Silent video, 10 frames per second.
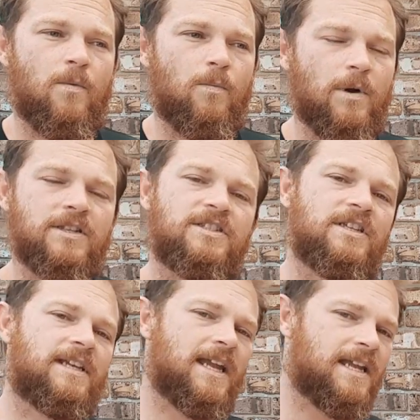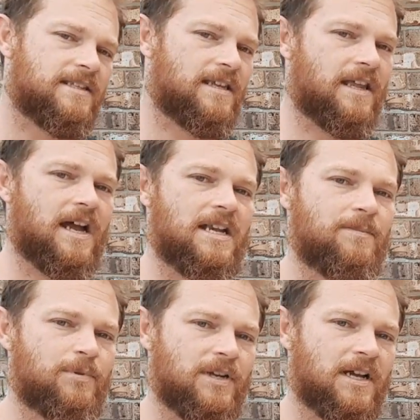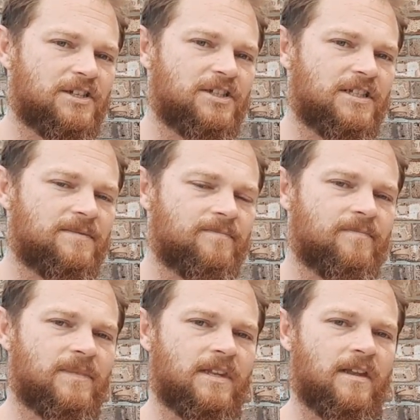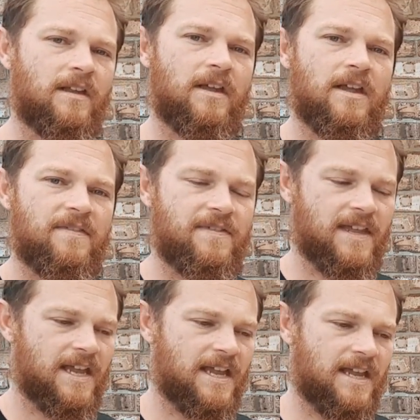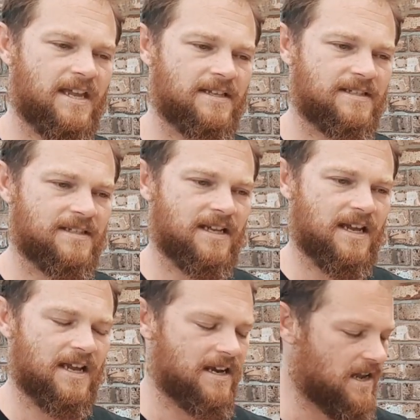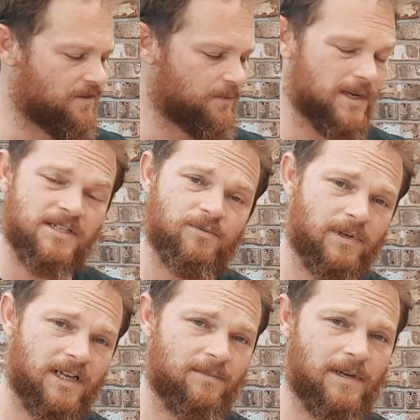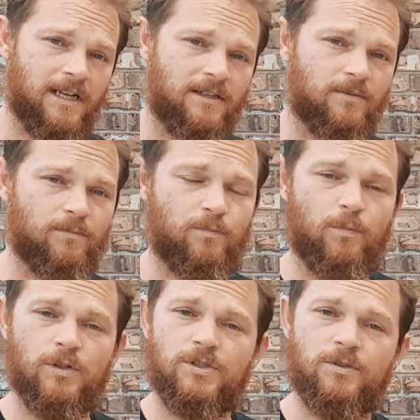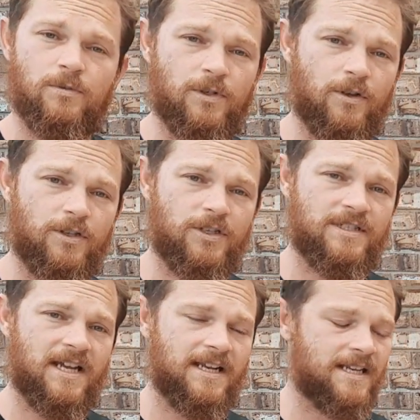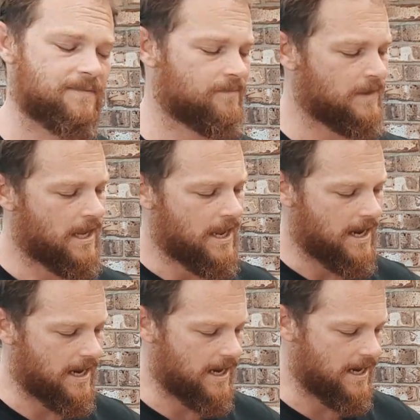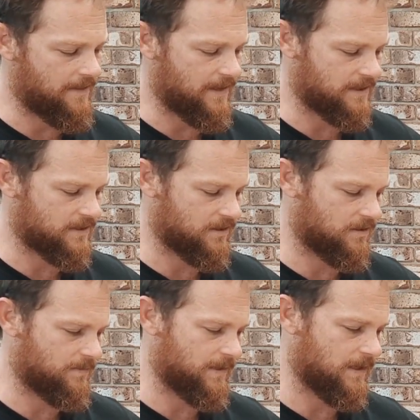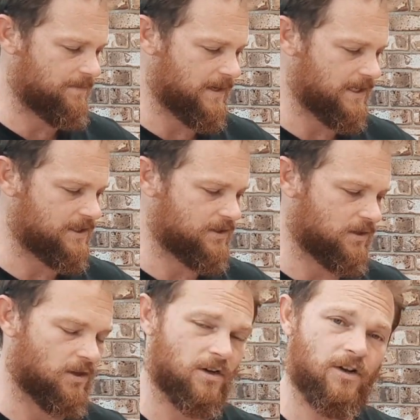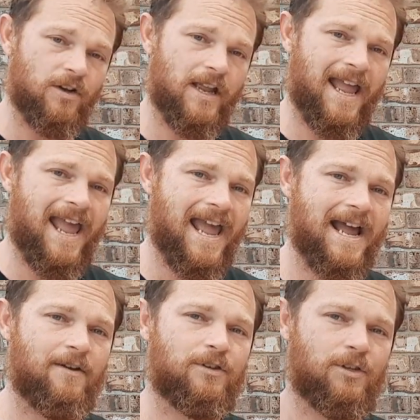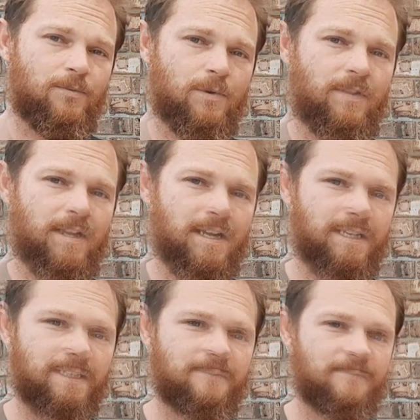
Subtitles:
Once you get into the honey production, there's another reason why you might want to or not use honey, and that's going to be based on how you want the honey.